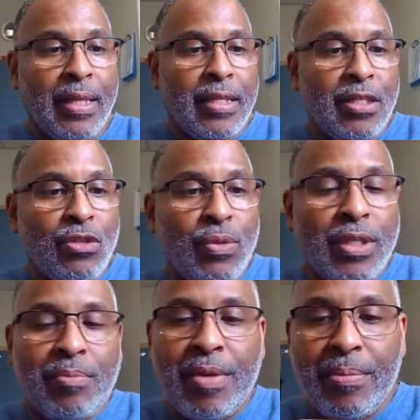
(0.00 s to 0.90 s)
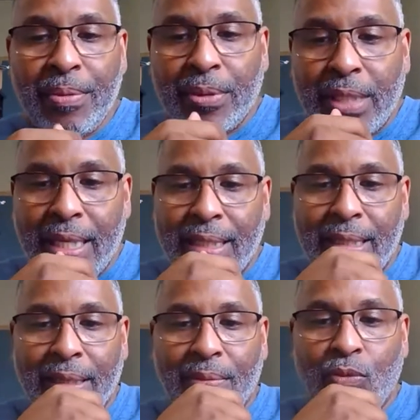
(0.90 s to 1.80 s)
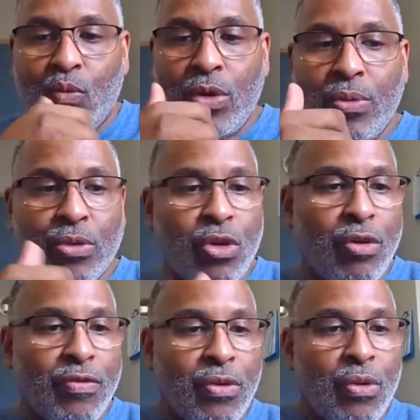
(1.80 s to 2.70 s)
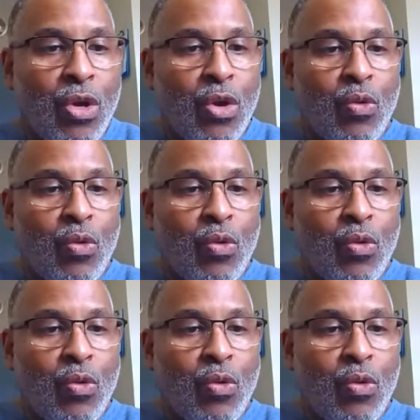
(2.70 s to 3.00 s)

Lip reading: This is what the people said to them: "We will serve you."